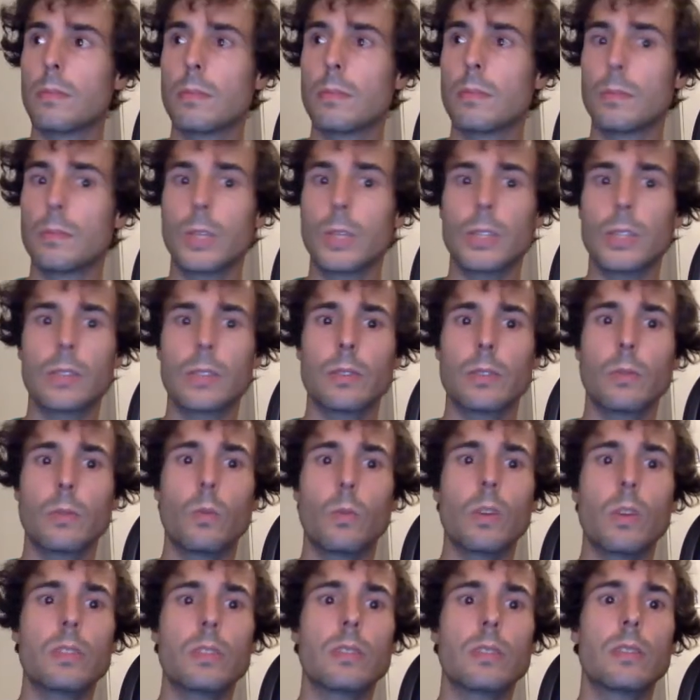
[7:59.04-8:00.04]
But
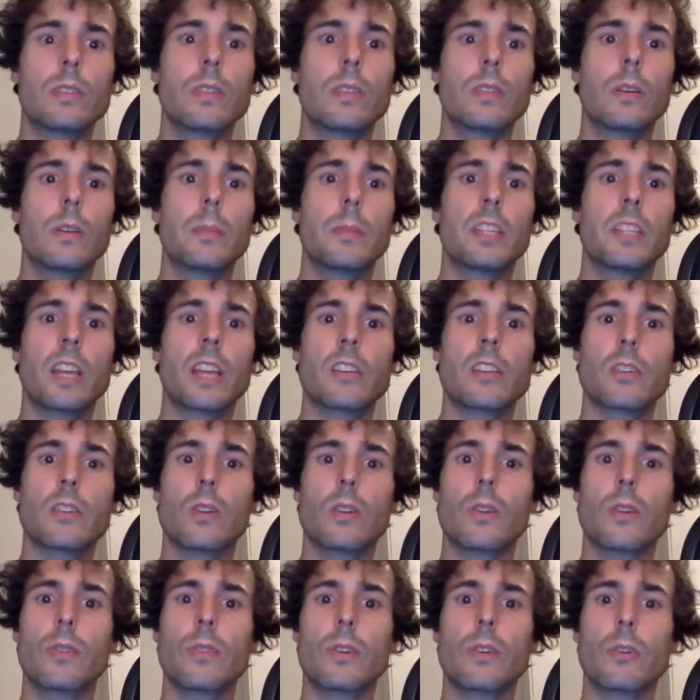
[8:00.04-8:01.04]
what's the limitation
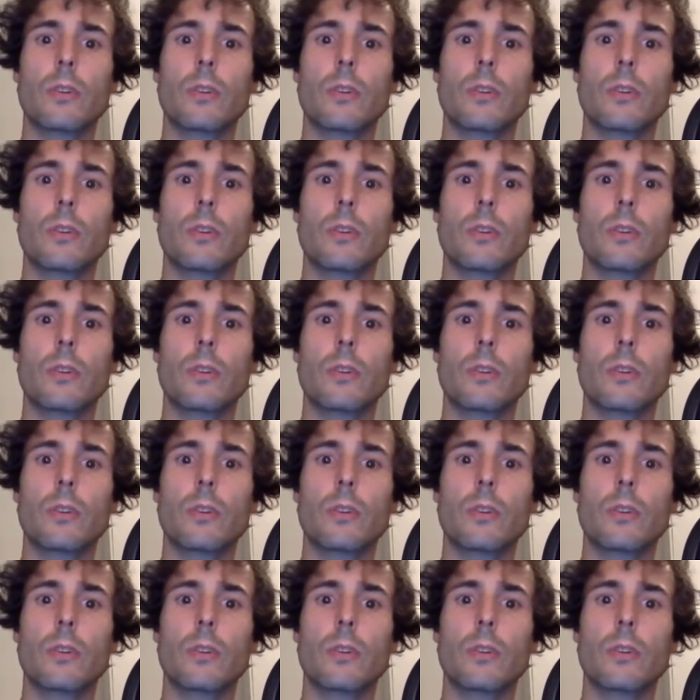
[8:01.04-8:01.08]
of an